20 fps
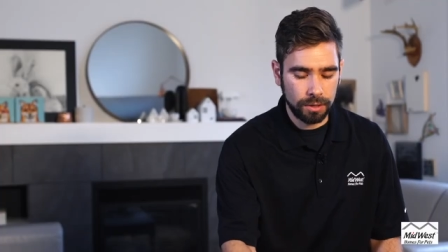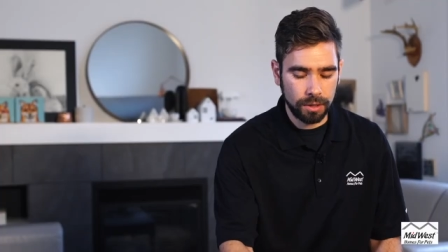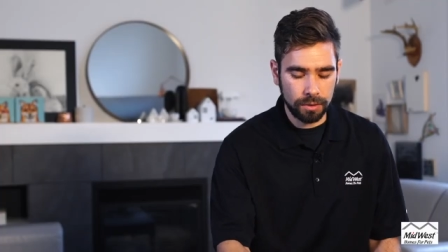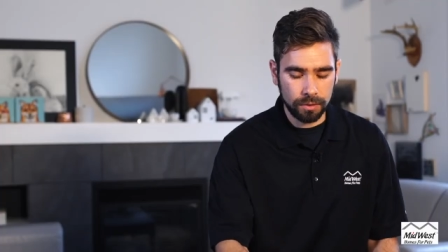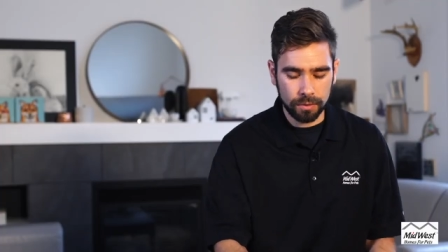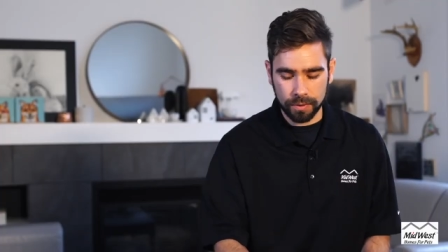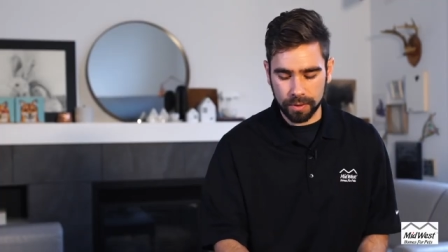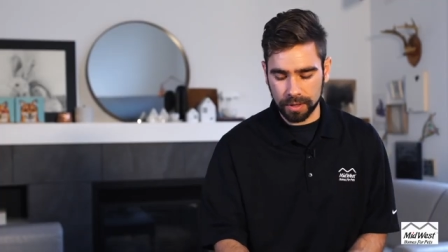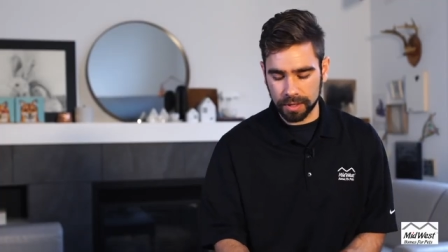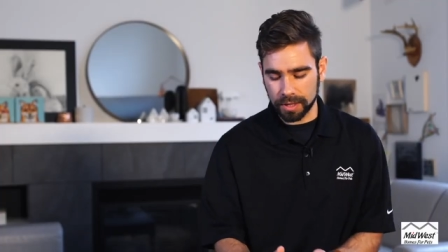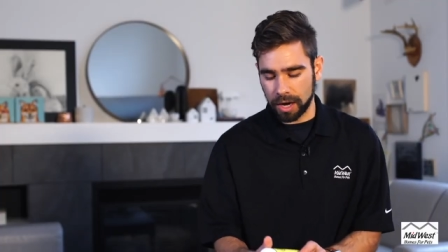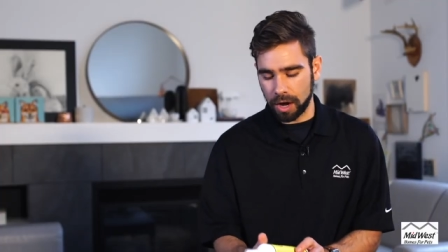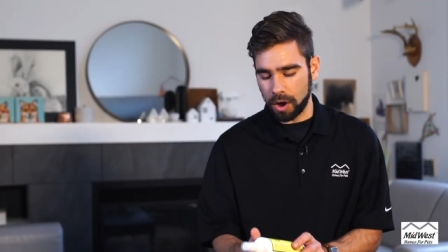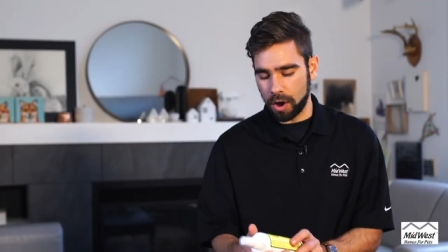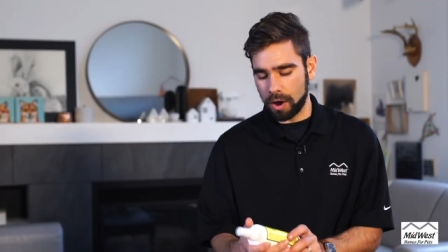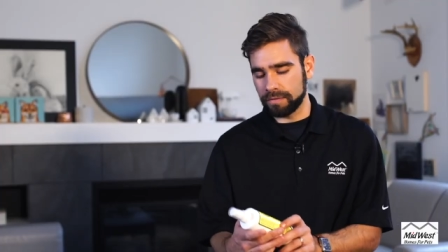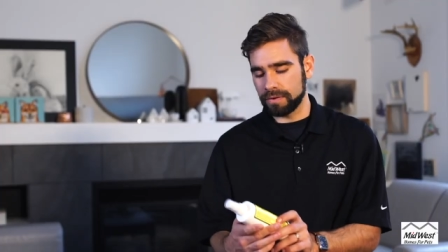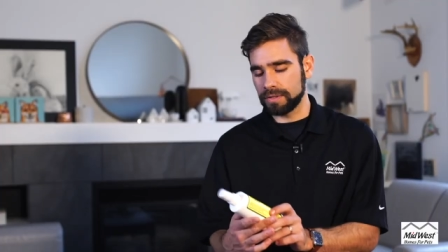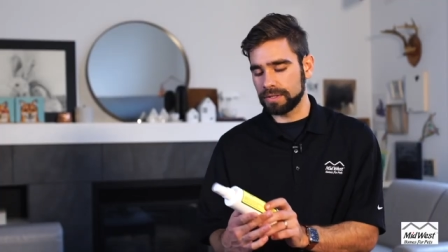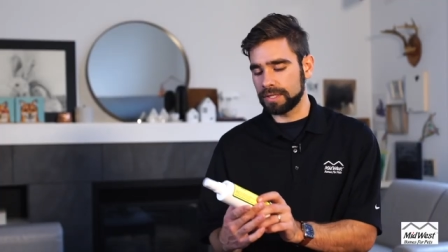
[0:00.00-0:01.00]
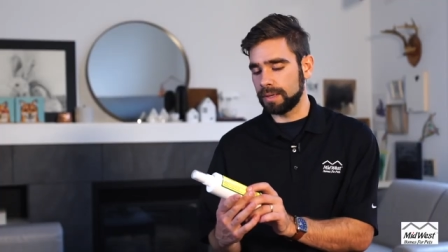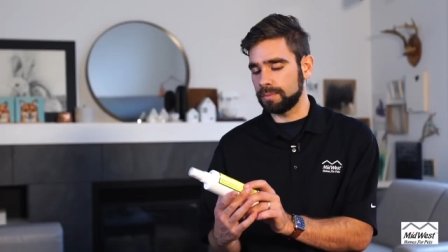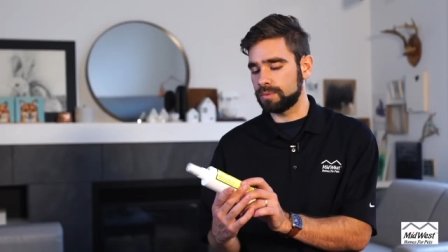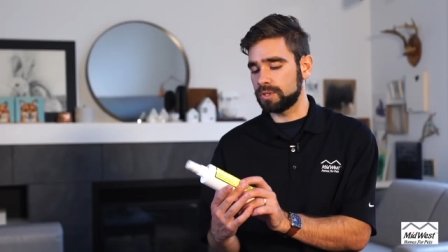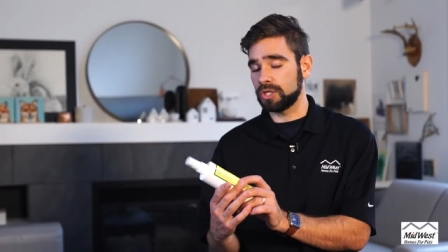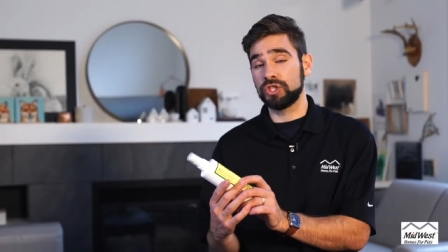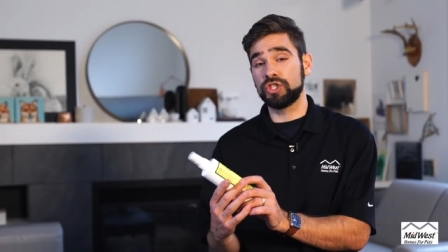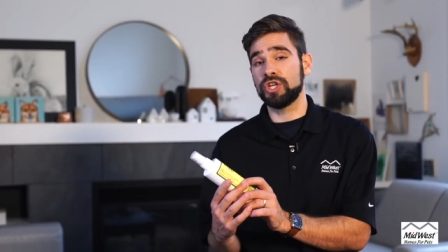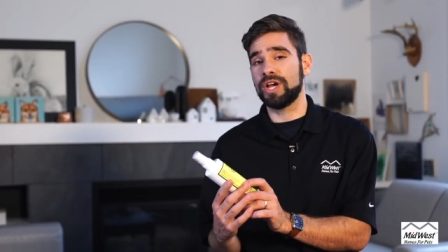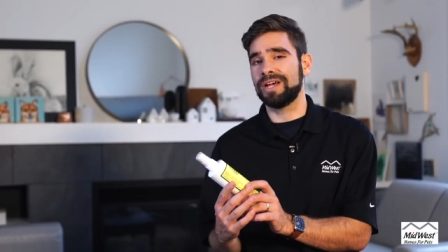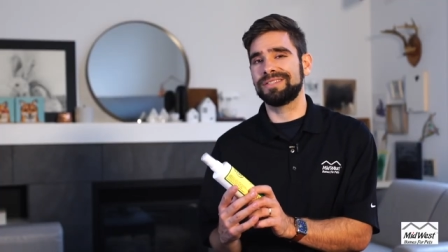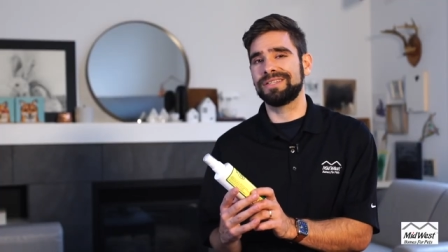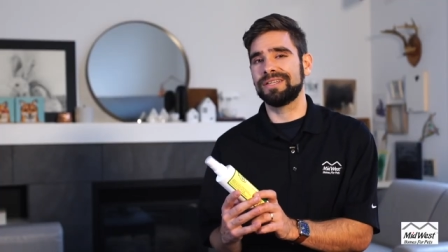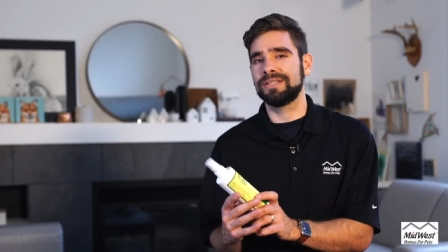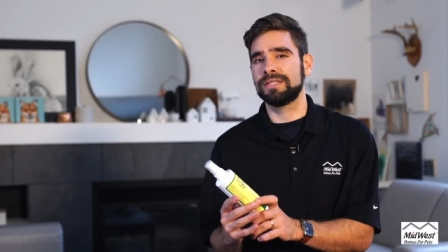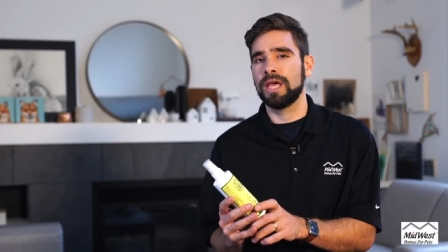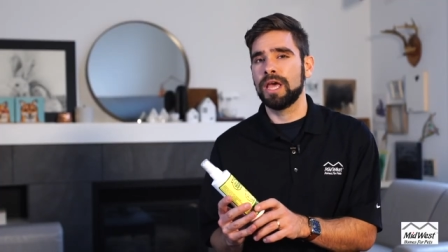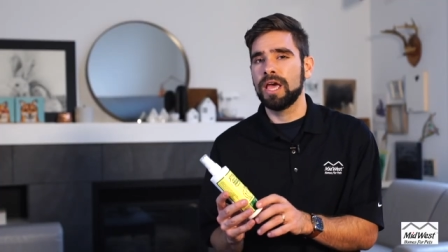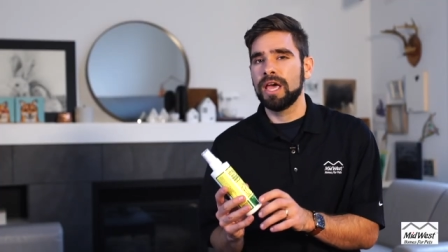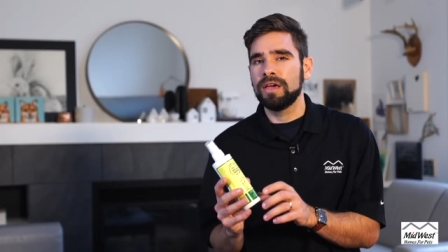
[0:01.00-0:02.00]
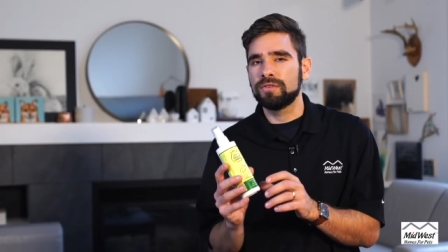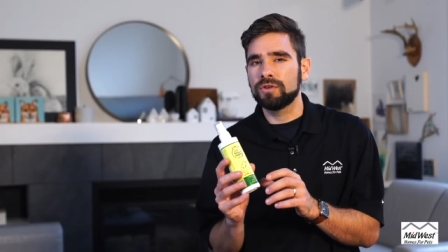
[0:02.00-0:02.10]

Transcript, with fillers: Another thing that I oftentimes suggest is